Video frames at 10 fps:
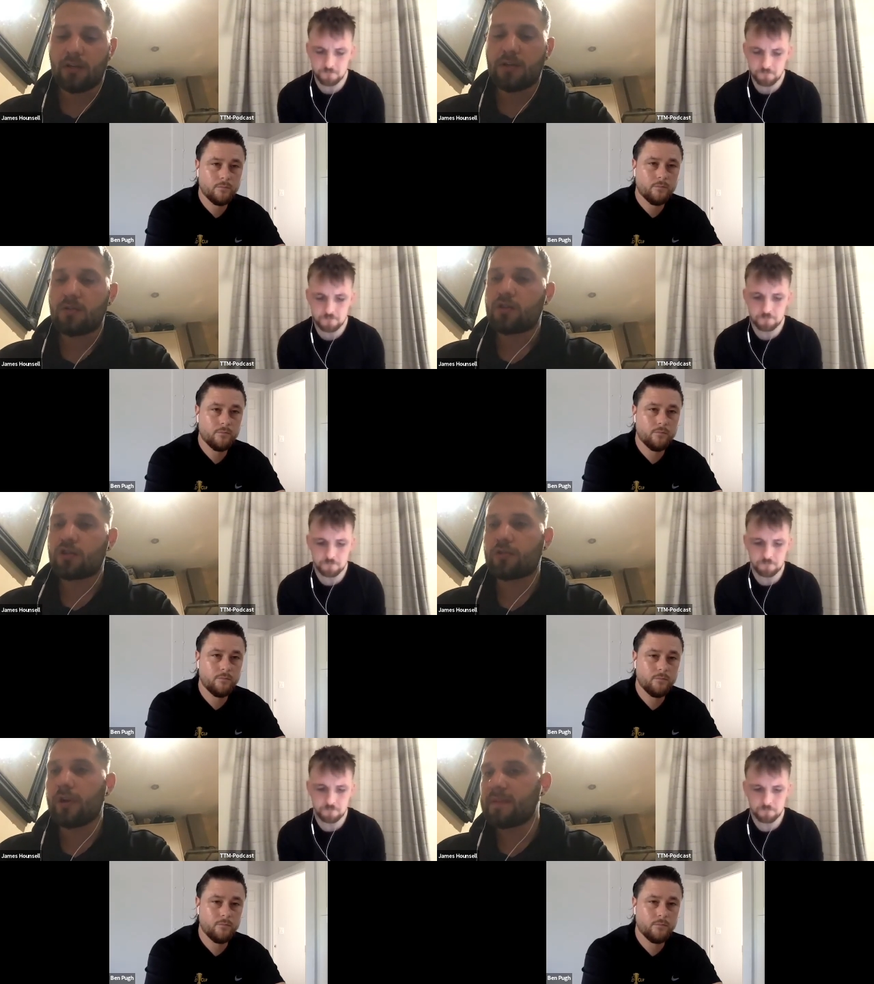
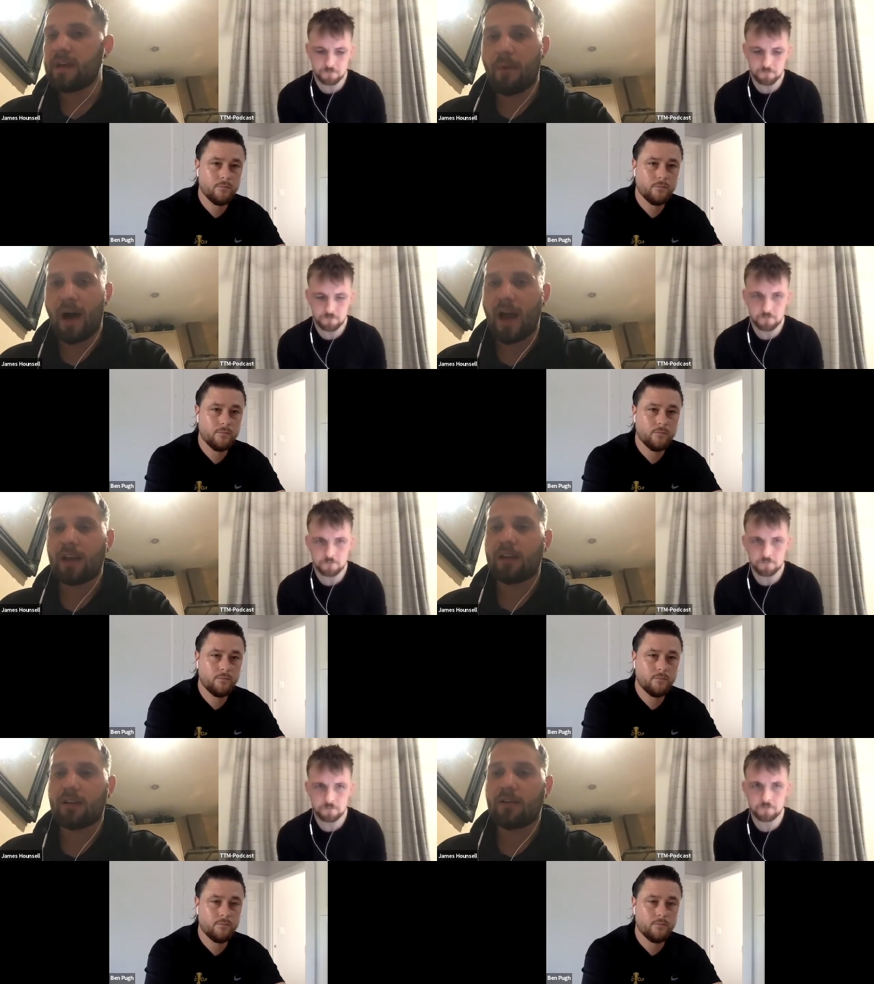Speaker 1: stripped it
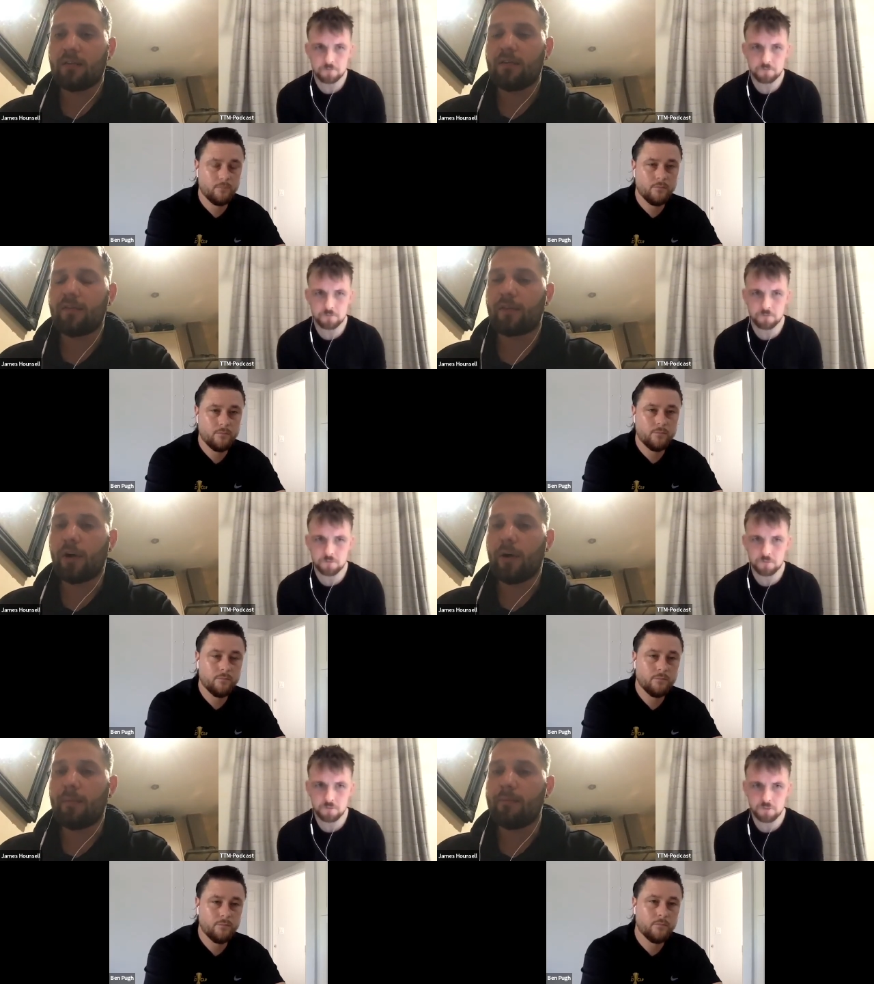back
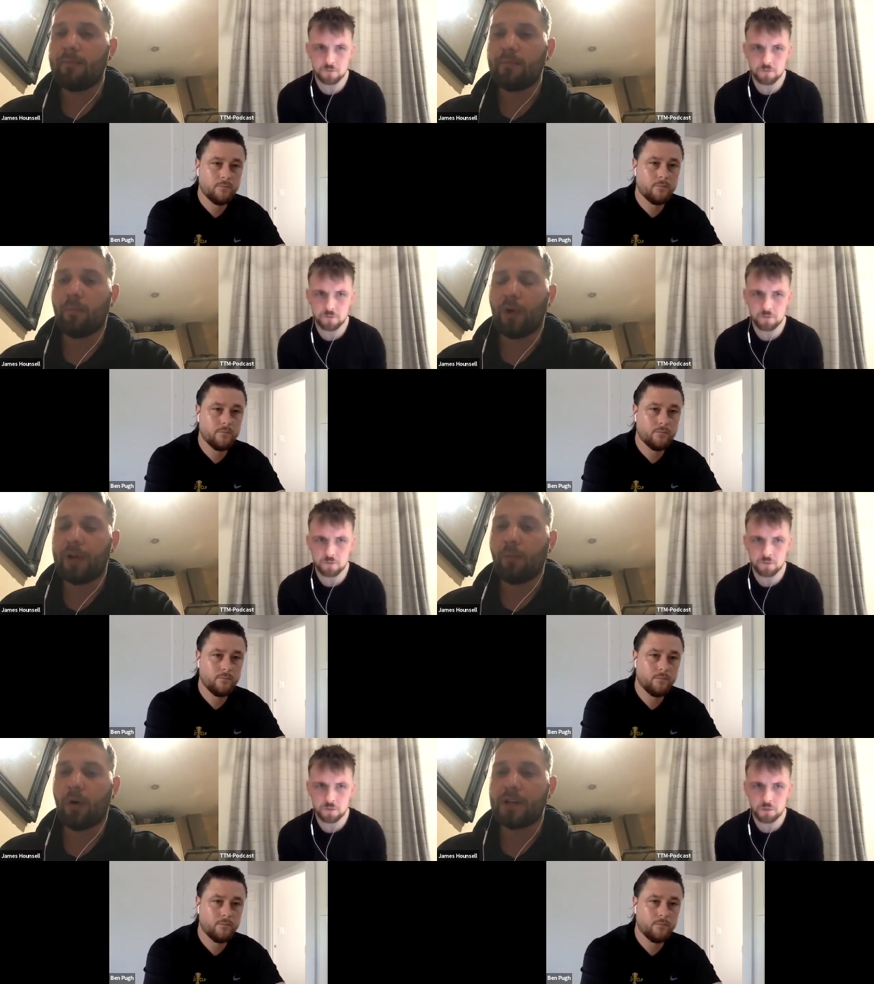from what
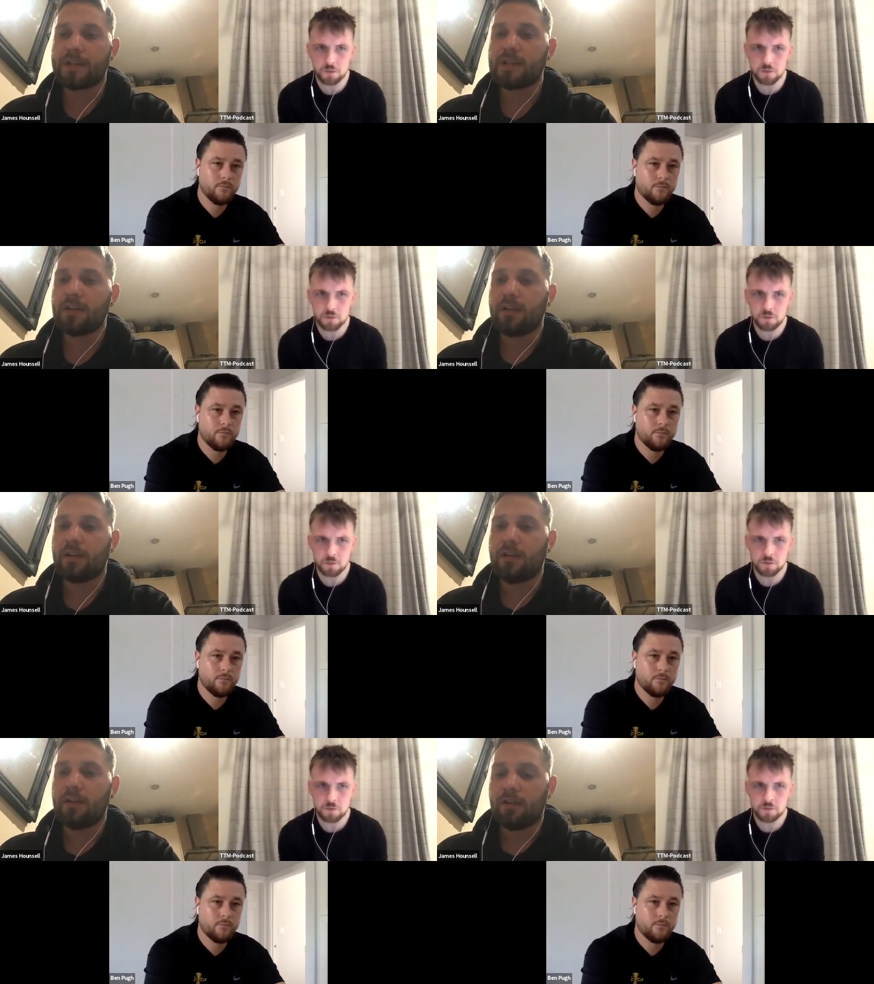it was,
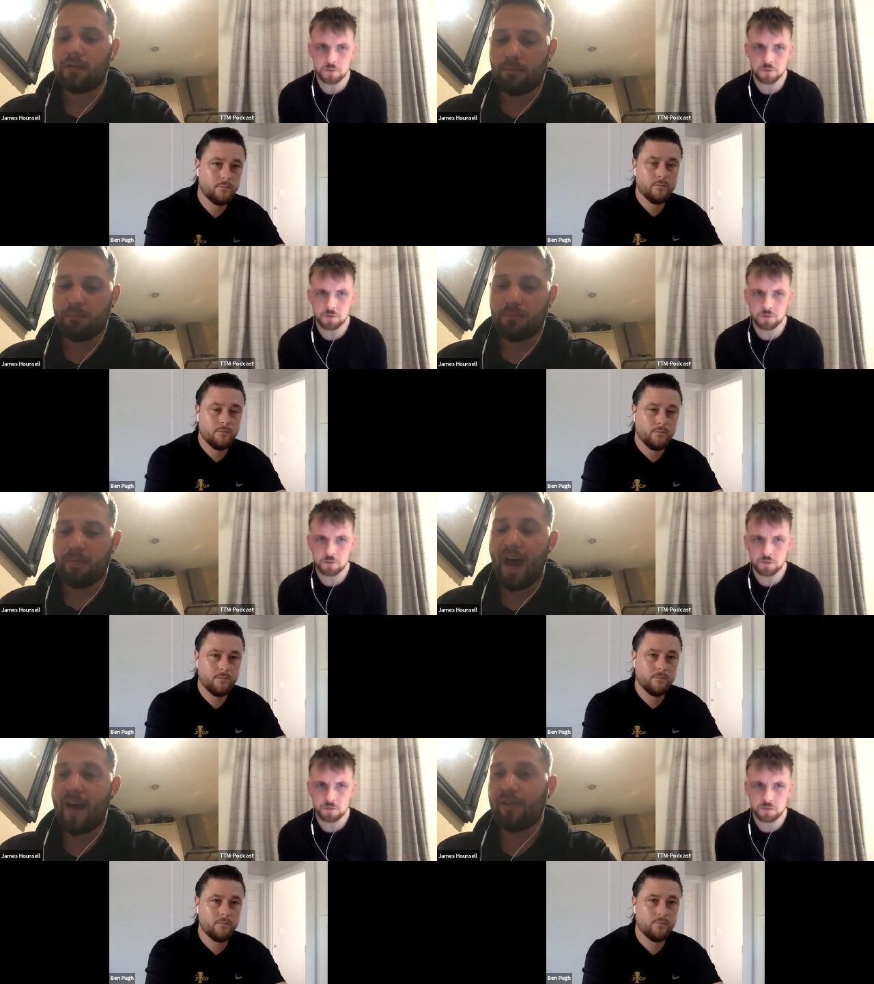
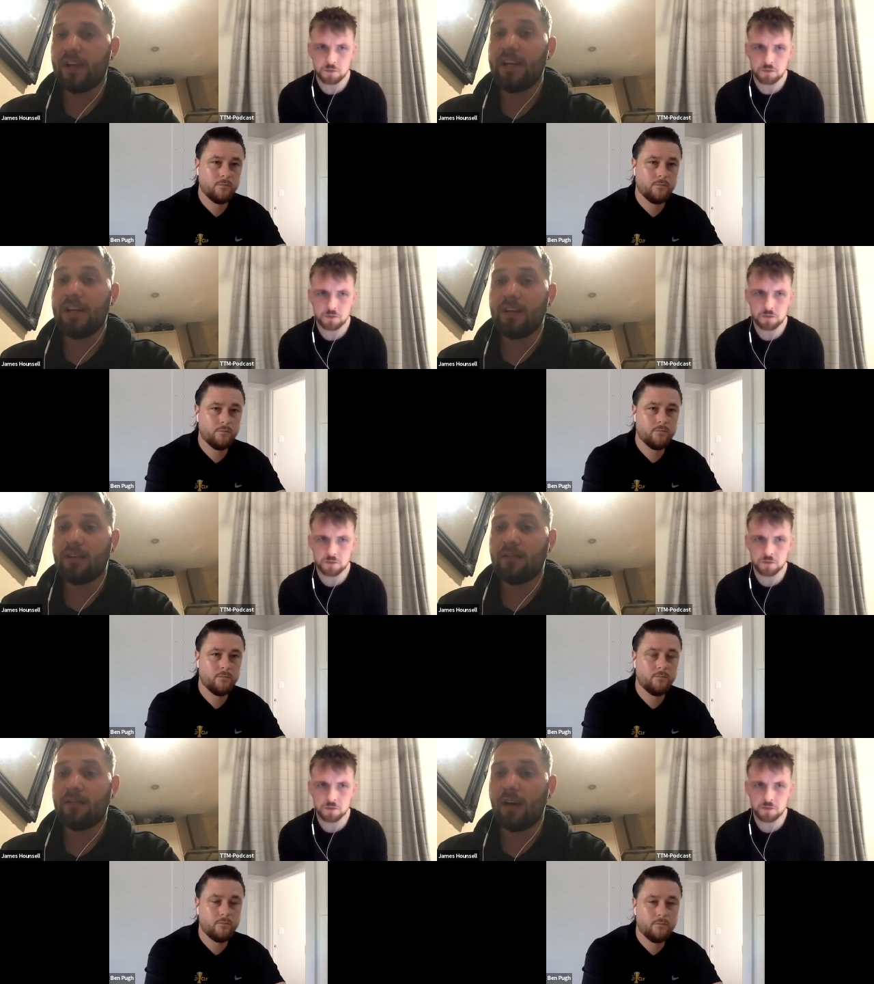heavily
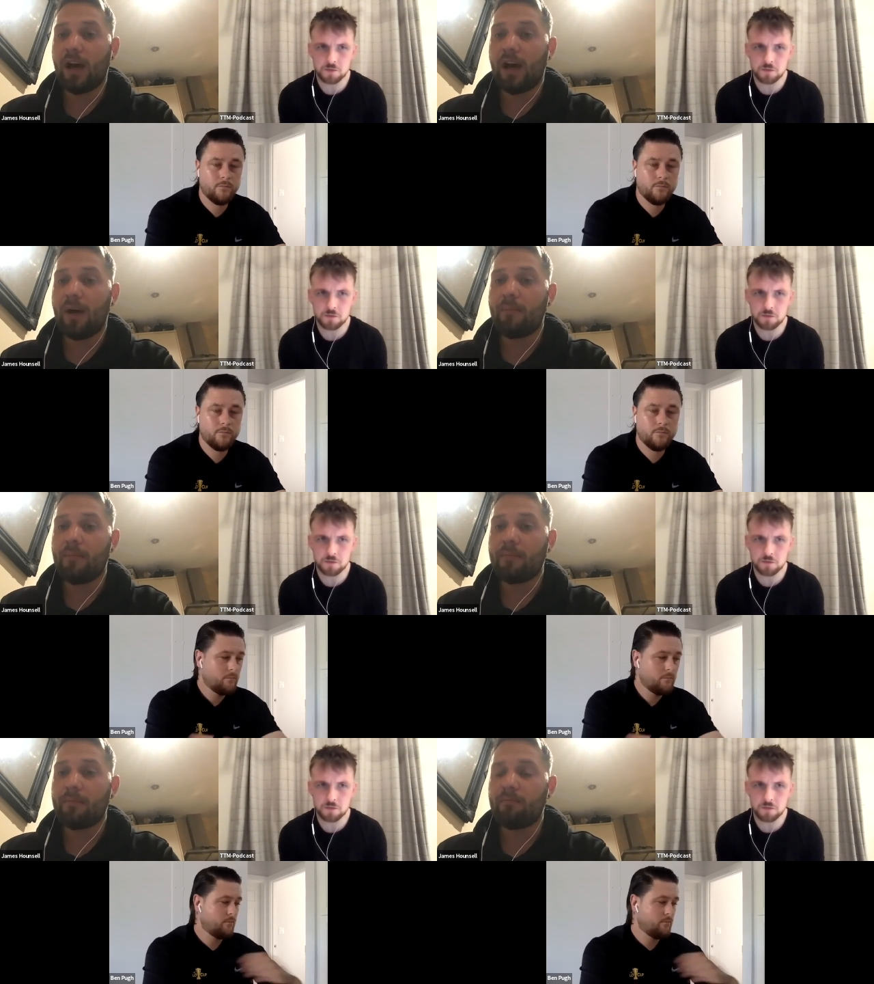um,
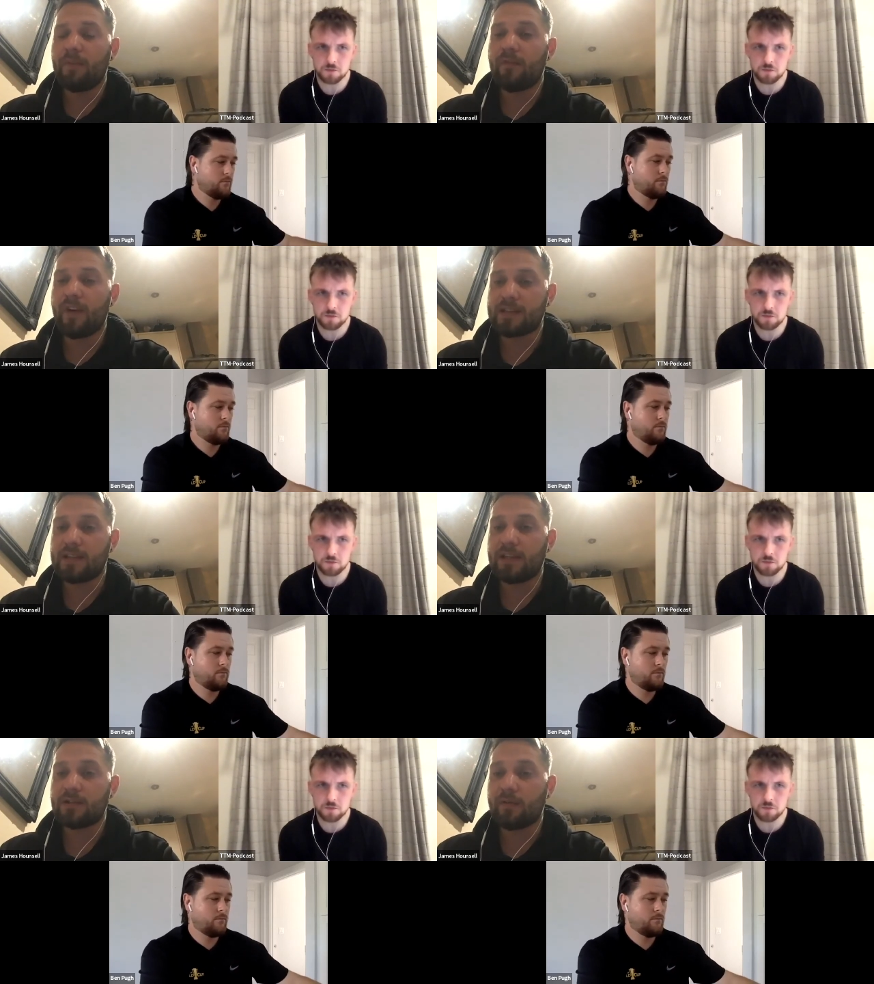invested
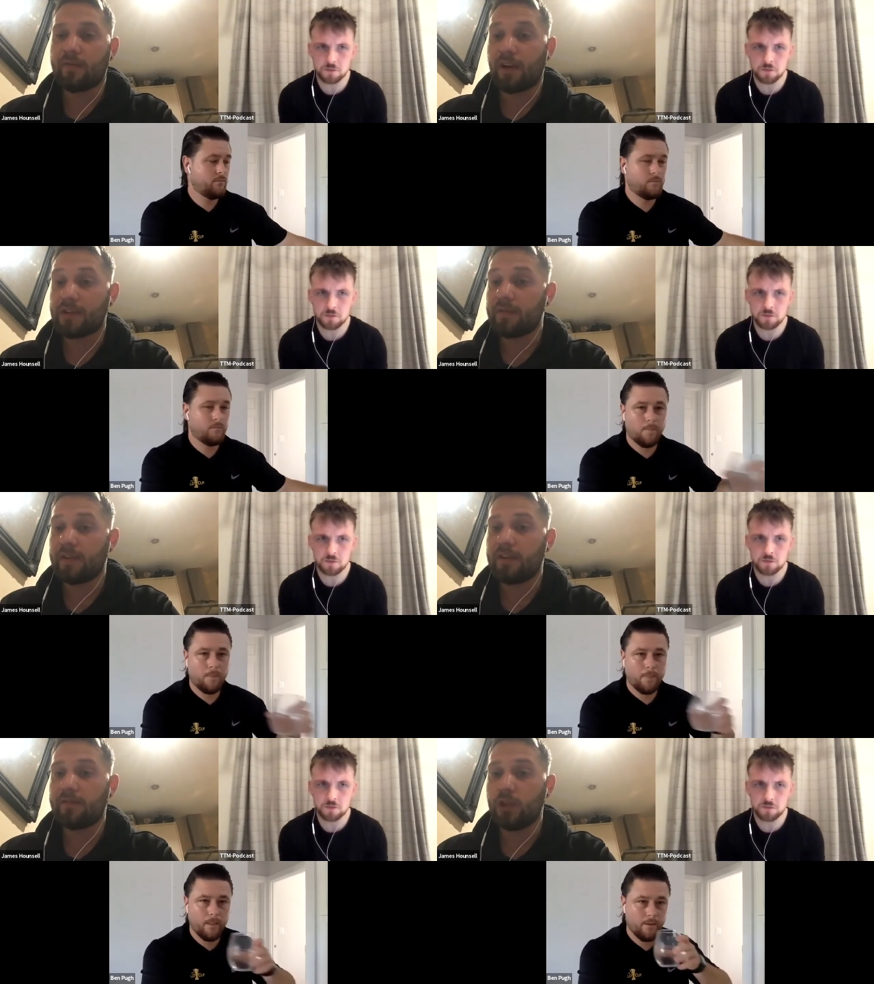into a
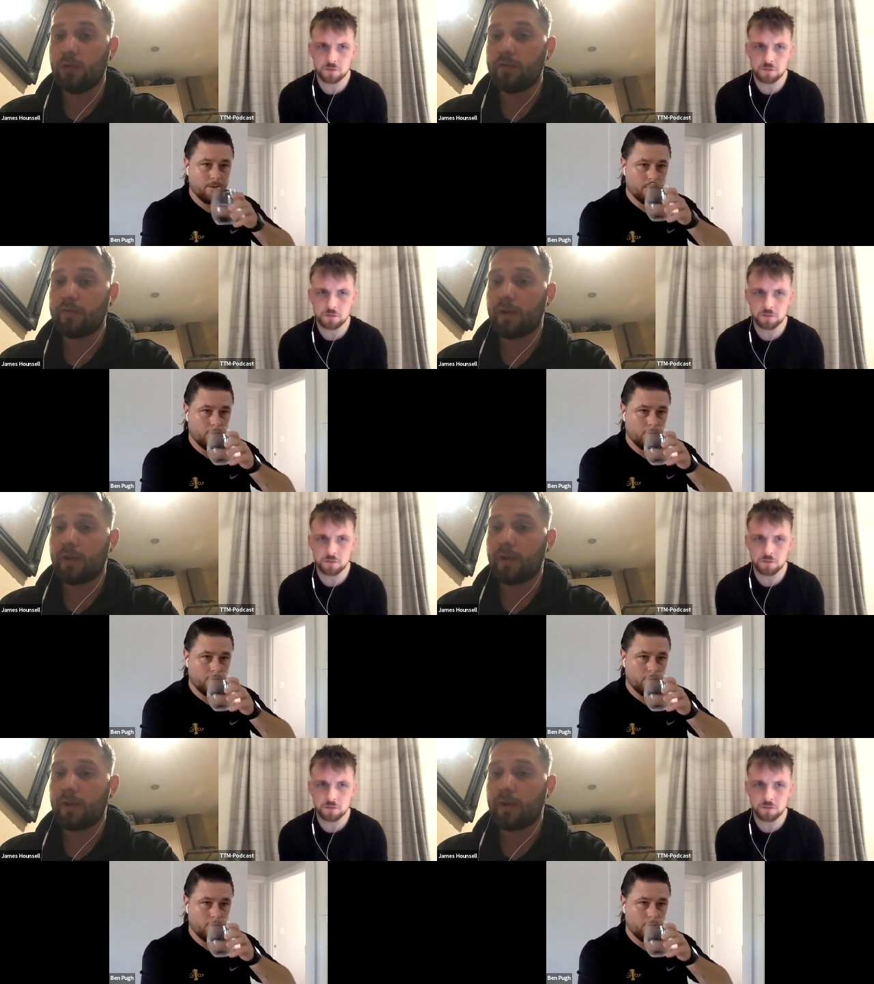philosophy of youth.